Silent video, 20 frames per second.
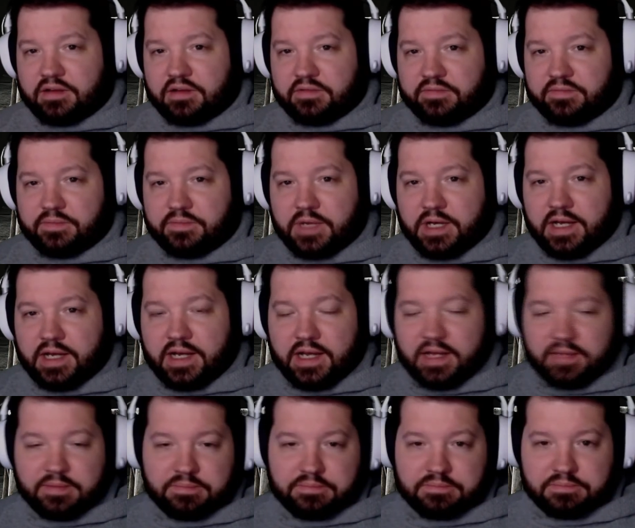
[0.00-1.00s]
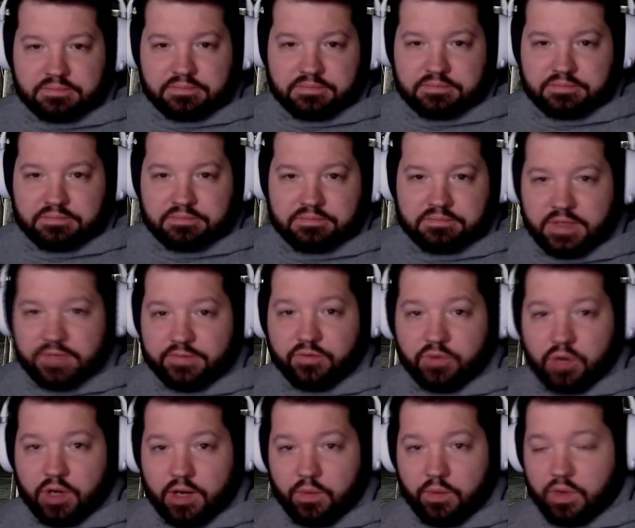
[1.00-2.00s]

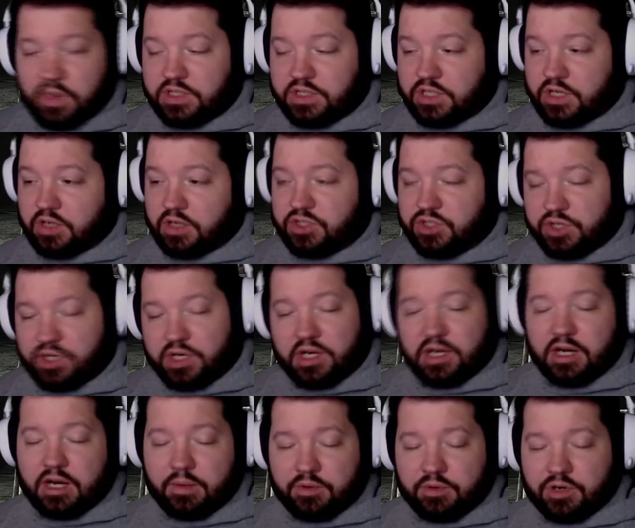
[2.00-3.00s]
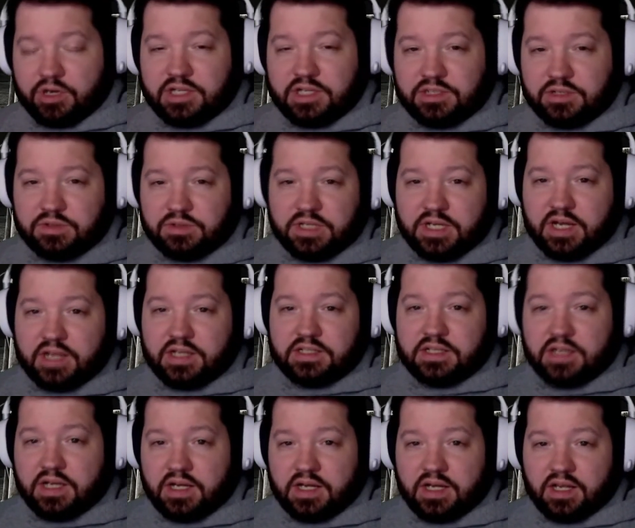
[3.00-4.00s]
M4A1s are. So you're going to come across those guns
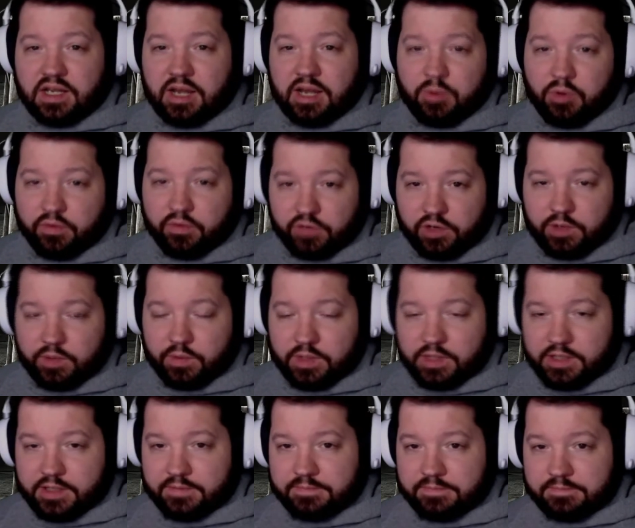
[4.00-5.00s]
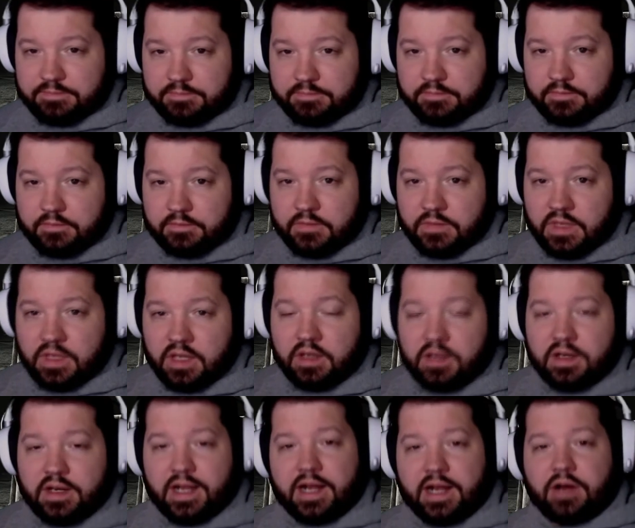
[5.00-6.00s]
a lot more frequently.
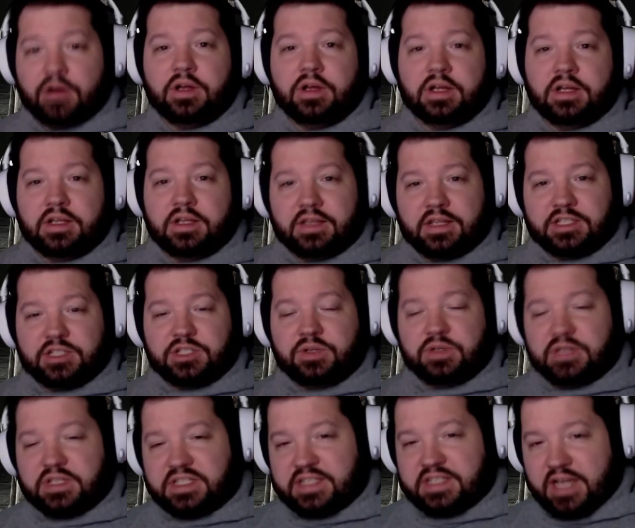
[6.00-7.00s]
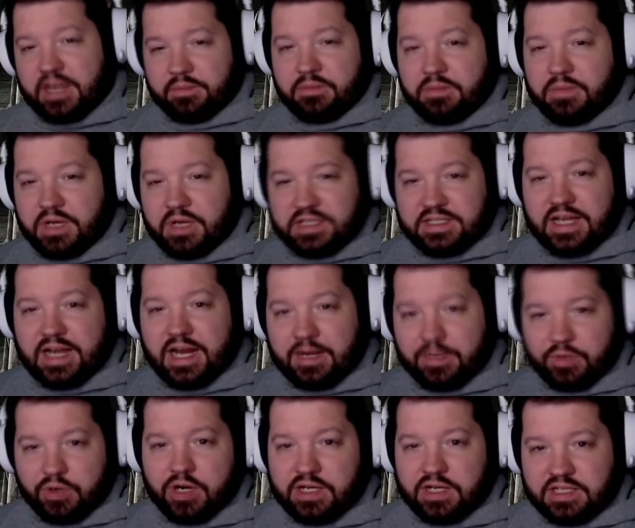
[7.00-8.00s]
Now, let's do the same exact
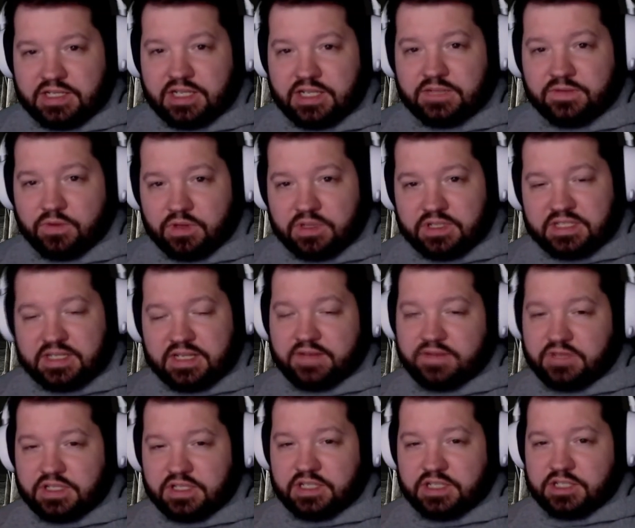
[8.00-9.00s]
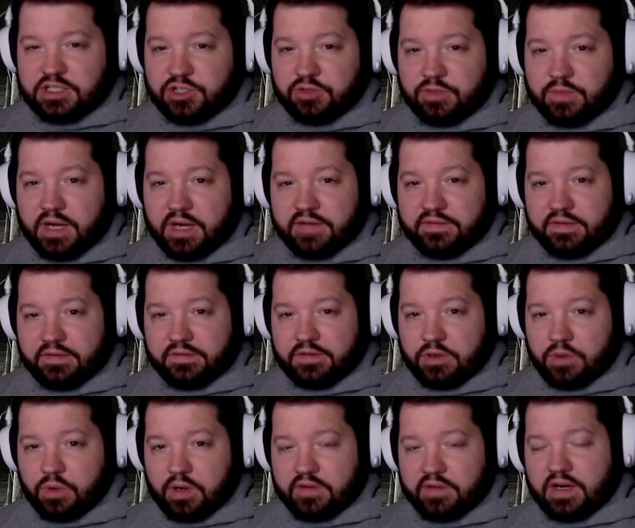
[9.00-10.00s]
process for the
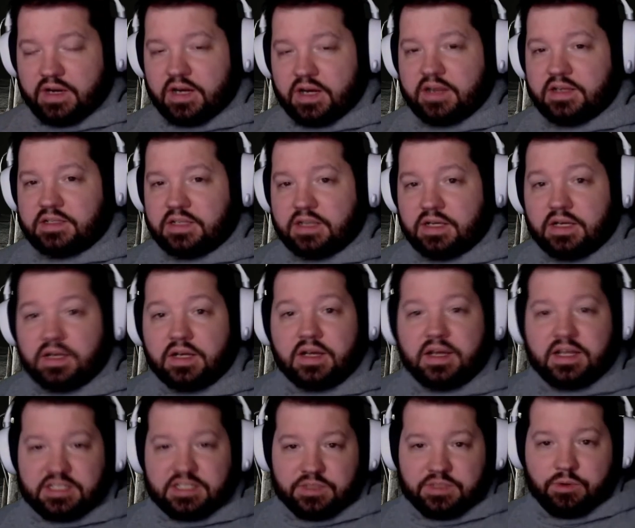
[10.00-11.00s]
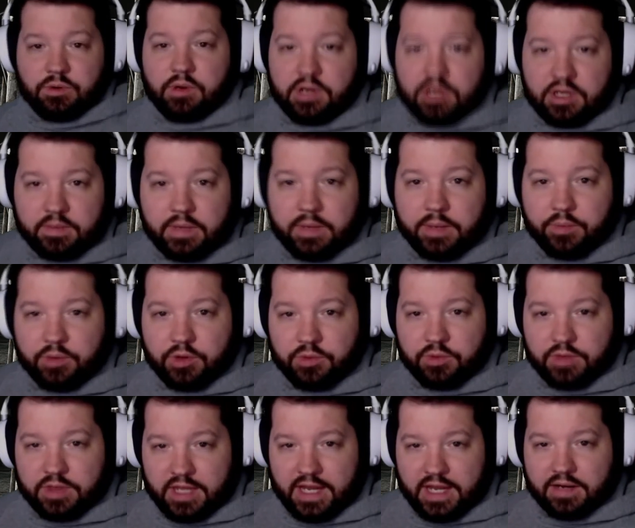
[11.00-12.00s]
7.62x51 variants and see what we can come up with
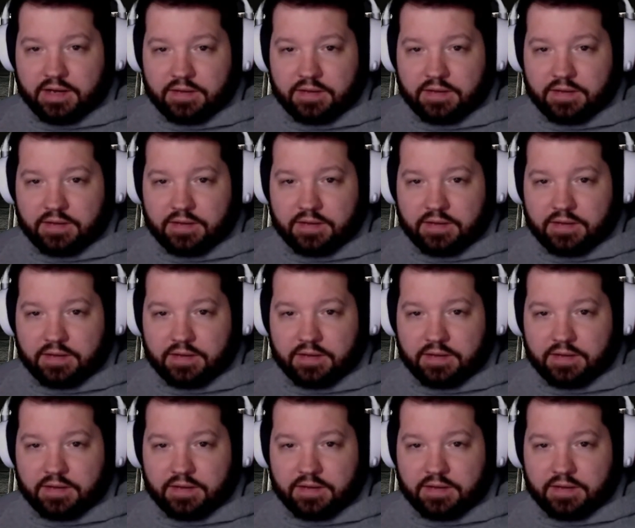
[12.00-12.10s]
that.